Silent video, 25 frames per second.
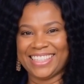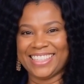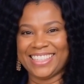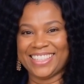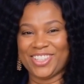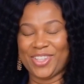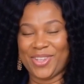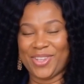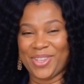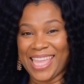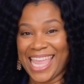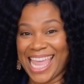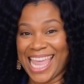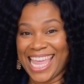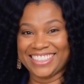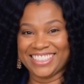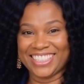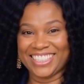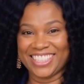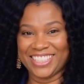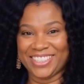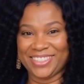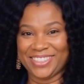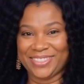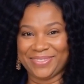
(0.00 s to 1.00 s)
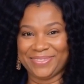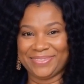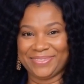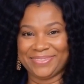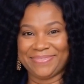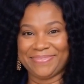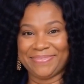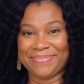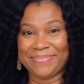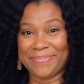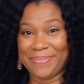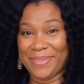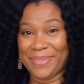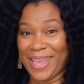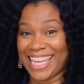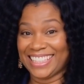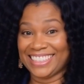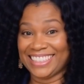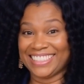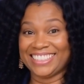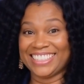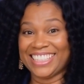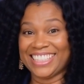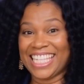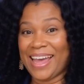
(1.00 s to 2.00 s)
You'll execute.
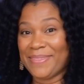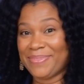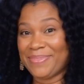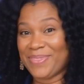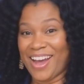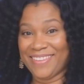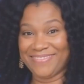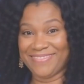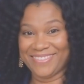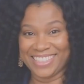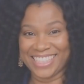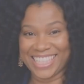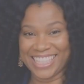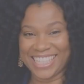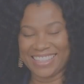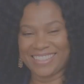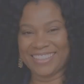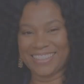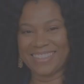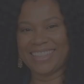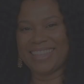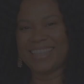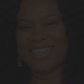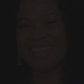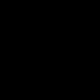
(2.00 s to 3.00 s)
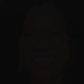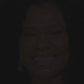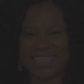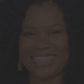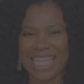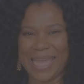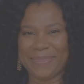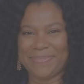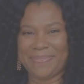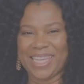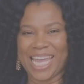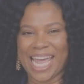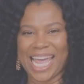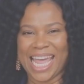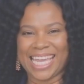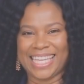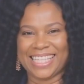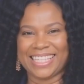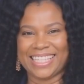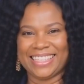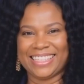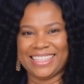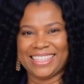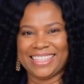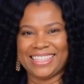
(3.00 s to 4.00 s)
Practice now, profit later. Step 9,
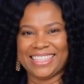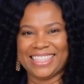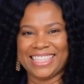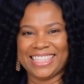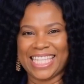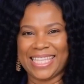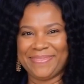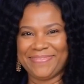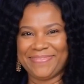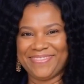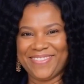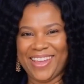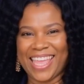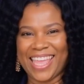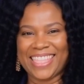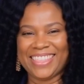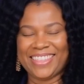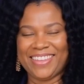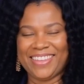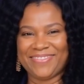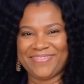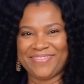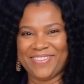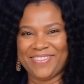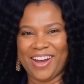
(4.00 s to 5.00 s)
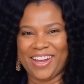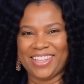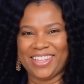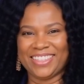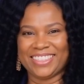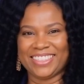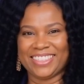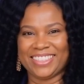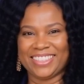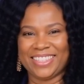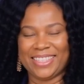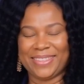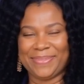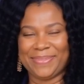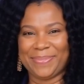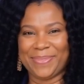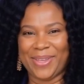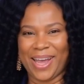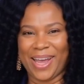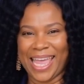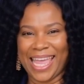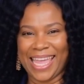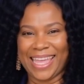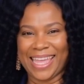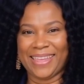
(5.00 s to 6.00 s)
keep faith in front.
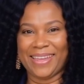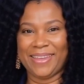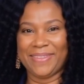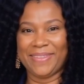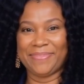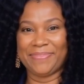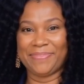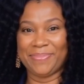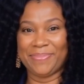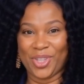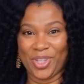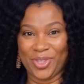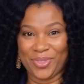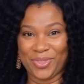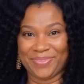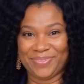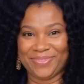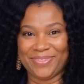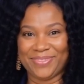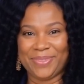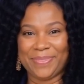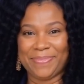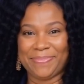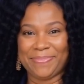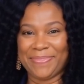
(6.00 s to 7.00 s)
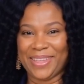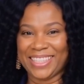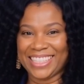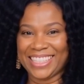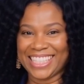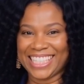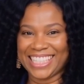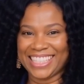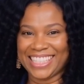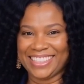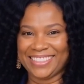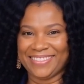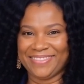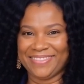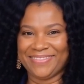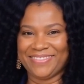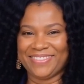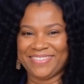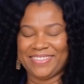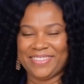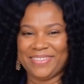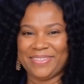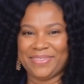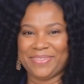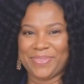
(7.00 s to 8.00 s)
Pray, move,
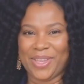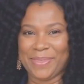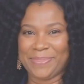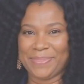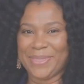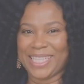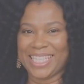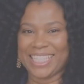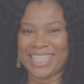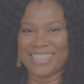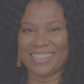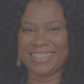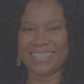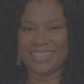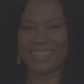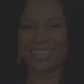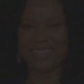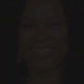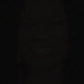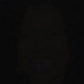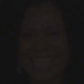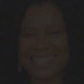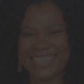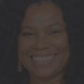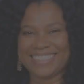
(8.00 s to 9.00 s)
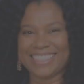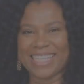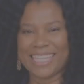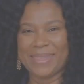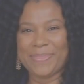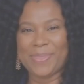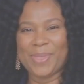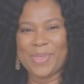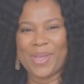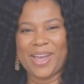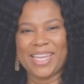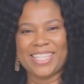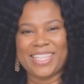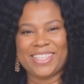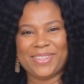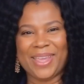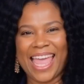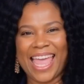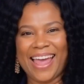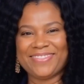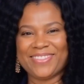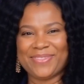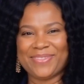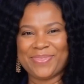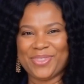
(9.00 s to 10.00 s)
believe, repeat. At some point, you
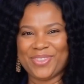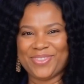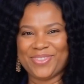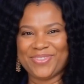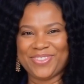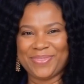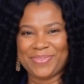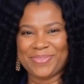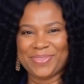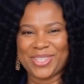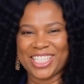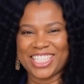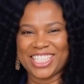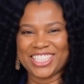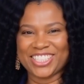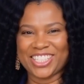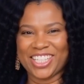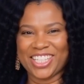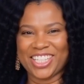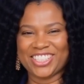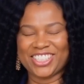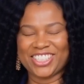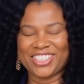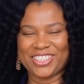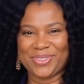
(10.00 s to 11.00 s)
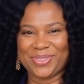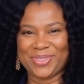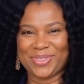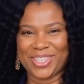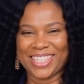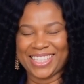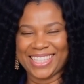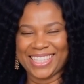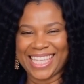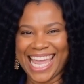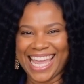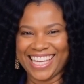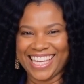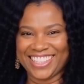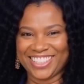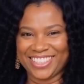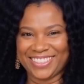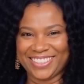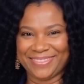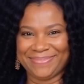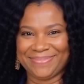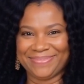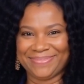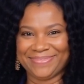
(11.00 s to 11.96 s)
have to move from research to real action.